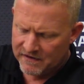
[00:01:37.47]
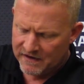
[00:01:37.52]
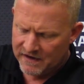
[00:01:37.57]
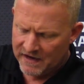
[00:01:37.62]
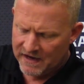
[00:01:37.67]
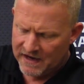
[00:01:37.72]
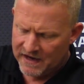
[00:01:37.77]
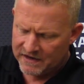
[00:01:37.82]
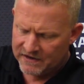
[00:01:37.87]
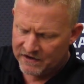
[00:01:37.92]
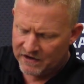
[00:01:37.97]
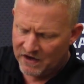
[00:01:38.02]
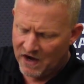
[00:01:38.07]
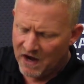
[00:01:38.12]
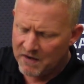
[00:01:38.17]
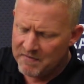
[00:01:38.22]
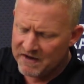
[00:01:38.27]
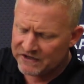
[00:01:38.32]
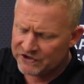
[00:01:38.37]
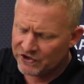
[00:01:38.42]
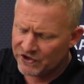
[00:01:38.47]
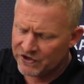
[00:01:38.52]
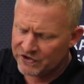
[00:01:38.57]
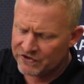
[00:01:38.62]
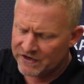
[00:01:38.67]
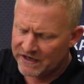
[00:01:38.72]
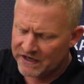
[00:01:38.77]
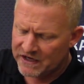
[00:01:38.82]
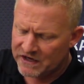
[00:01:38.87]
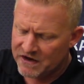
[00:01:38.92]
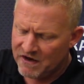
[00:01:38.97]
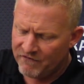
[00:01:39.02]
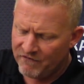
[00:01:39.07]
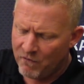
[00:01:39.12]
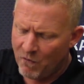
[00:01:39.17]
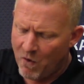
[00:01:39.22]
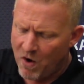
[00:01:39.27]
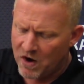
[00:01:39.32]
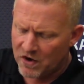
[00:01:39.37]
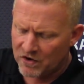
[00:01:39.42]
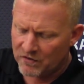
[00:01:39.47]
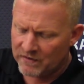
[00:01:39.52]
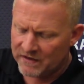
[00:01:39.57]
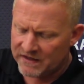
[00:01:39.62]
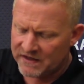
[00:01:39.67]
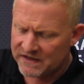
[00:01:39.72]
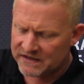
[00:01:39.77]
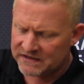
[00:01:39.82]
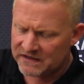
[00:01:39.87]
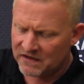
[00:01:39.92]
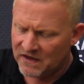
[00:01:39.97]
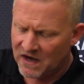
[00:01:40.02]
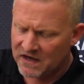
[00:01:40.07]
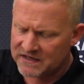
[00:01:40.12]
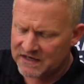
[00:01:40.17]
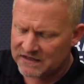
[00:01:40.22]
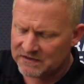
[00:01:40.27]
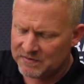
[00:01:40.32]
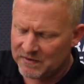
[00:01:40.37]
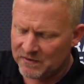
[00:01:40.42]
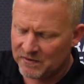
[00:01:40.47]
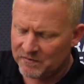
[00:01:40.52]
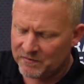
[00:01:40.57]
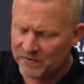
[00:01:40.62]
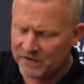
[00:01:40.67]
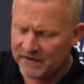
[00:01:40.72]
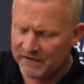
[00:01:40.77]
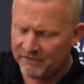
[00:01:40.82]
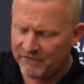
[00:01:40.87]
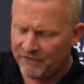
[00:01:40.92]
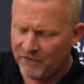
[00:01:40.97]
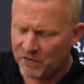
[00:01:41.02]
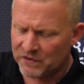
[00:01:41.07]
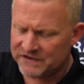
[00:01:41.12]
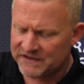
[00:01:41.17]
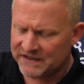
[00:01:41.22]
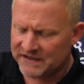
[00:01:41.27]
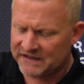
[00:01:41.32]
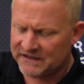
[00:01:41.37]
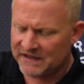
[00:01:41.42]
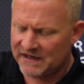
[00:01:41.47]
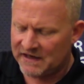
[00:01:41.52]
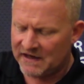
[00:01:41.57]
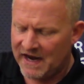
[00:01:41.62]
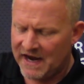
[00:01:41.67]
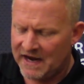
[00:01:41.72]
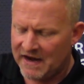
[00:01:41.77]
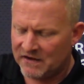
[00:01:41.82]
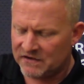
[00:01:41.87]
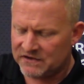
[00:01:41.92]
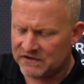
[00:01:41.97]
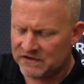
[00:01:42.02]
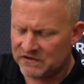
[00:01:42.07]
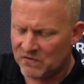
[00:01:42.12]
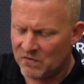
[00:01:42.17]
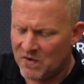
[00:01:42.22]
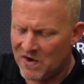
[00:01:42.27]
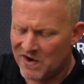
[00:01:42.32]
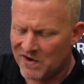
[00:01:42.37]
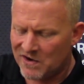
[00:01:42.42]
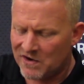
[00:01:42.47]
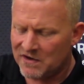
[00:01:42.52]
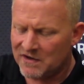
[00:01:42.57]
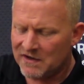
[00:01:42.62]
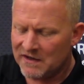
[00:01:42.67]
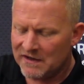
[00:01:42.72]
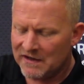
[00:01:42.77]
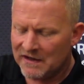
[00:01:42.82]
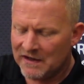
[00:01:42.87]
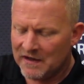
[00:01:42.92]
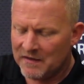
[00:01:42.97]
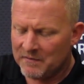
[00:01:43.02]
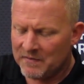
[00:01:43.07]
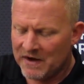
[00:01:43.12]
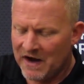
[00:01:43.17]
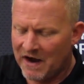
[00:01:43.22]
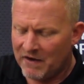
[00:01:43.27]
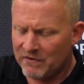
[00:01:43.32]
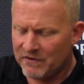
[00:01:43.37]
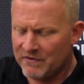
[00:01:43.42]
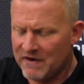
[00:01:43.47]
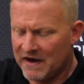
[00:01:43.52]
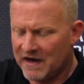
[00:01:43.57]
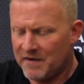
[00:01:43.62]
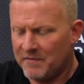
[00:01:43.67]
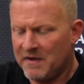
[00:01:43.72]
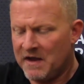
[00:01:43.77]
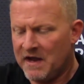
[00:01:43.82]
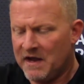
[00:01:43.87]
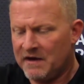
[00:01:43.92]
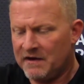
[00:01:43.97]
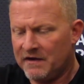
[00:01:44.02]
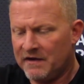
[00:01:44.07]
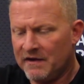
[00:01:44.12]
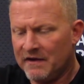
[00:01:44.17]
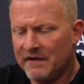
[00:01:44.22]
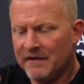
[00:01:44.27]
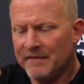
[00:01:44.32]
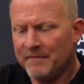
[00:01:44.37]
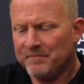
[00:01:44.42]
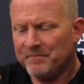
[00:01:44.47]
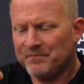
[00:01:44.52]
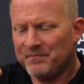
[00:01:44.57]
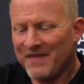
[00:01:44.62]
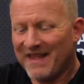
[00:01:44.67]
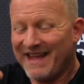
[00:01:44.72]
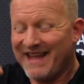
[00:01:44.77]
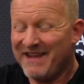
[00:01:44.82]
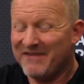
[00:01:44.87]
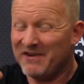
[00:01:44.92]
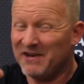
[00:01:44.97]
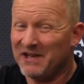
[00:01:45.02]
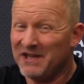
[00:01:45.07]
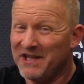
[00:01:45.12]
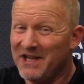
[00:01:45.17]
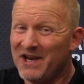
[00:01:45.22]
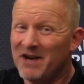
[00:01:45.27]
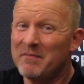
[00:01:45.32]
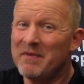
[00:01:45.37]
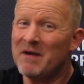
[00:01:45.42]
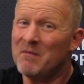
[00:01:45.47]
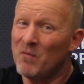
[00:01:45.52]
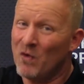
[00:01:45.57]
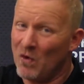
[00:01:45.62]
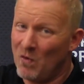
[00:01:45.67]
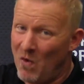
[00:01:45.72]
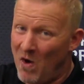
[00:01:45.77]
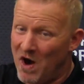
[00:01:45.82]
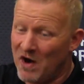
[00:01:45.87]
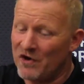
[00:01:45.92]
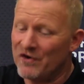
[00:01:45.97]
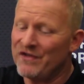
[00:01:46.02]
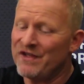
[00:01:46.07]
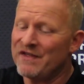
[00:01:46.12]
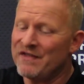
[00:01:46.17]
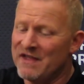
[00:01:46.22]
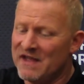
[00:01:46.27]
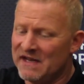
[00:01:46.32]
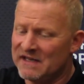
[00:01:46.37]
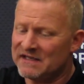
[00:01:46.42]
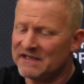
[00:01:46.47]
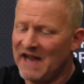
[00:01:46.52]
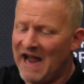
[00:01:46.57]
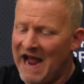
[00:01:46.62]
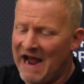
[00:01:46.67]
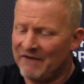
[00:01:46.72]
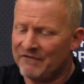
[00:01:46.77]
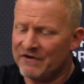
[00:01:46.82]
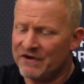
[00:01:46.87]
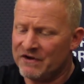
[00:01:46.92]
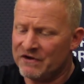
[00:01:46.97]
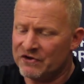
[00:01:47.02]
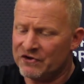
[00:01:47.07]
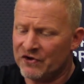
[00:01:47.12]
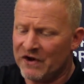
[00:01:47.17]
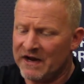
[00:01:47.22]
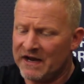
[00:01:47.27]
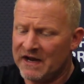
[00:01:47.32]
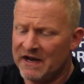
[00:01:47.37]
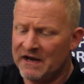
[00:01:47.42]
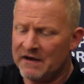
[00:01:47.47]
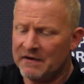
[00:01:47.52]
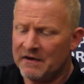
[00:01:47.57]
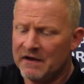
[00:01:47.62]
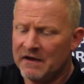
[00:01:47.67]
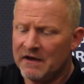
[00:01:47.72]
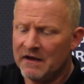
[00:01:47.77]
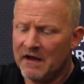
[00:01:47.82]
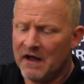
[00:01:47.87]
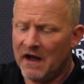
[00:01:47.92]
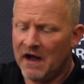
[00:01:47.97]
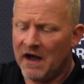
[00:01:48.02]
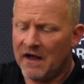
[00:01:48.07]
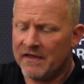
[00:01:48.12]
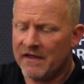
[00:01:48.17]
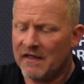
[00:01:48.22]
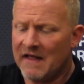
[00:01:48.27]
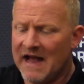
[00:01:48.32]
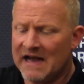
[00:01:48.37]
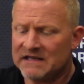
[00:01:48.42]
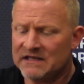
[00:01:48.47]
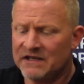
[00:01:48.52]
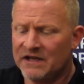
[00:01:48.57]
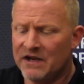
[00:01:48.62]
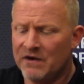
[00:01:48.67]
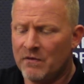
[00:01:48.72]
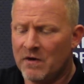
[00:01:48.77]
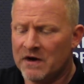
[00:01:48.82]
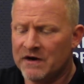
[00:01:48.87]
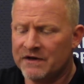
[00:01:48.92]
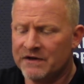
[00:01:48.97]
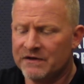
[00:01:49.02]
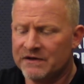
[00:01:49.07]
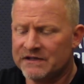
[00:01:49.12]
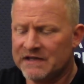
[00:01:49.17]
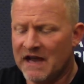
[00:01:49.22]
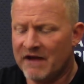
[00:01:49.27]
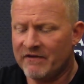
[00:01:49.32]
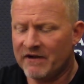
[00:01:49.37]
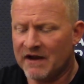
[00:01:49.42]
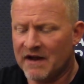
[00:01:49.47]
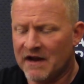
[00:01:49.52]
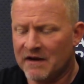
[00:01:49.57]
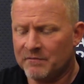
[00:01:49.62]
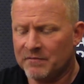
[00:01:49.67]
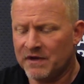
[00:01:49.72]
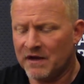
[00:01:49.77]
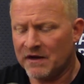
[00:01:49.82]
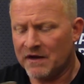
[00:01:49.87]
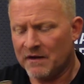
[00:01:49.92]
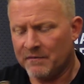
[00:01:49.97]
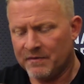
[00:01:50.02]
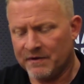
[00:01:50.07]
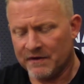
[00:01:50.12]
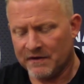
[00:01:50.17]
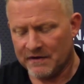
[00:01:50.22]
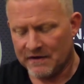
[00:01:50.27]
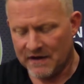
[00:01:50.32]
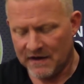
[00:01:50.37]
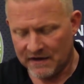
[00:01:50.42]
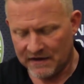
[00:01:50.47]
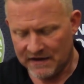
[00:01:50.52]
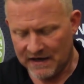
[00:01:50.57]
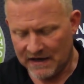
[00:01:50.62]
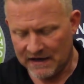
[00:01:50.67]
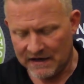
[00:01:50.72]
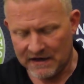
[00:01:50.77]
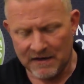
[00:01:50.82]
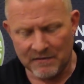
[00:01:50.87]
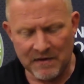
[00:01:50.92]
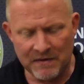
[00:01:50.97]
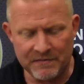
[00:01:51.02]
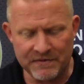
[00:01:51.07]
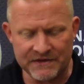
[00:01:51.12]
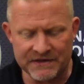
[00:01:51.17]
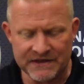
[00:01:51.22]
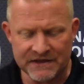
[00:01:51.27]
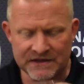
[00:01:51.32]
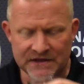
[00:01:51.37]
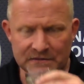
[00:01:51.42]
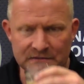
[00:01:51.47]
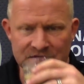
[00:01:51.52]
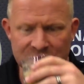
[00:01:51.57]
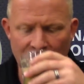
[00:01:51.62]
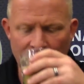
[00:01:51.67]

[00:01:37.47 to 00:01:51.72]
And you got to make sure you're drinking enough water with this. A lot of times people put it in 4, 6, 8 ounces of water. But I would recommend even a little bit more water than this after you drink it. The last thing you want to do is have it kind of plug up your, kind of gum up your system.